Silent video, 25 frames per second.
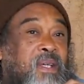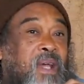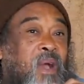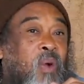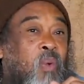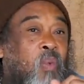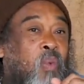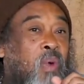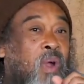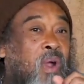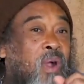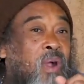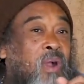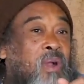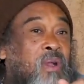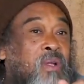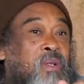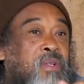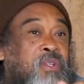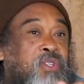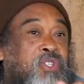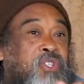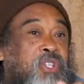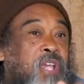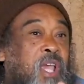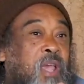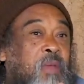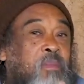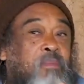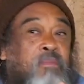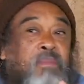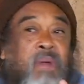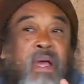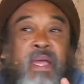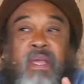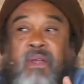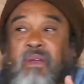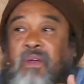a world shaped
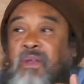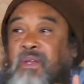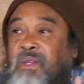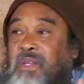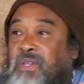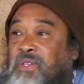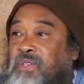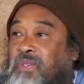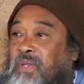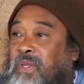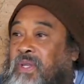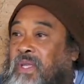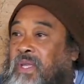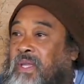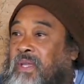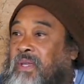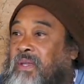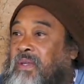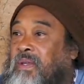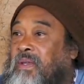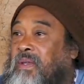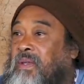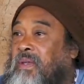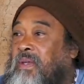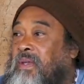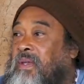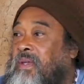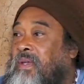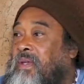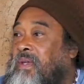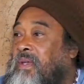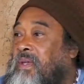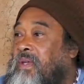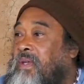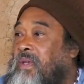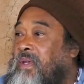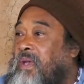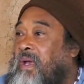by conditioning,
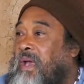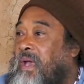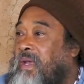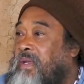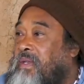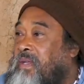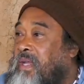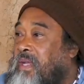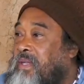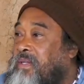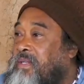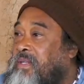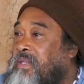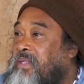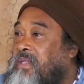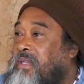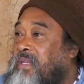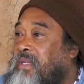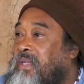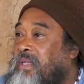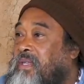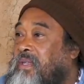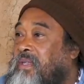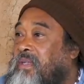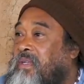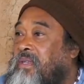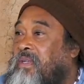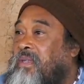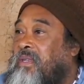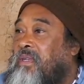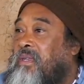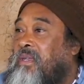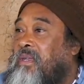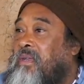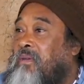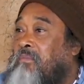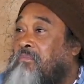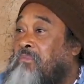identity,
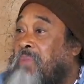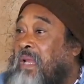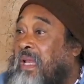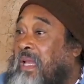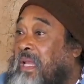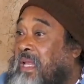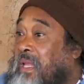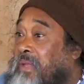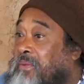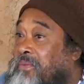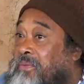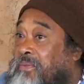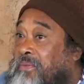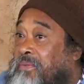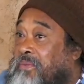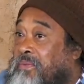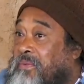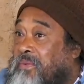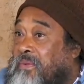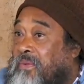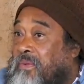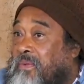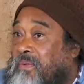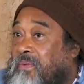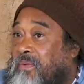belief,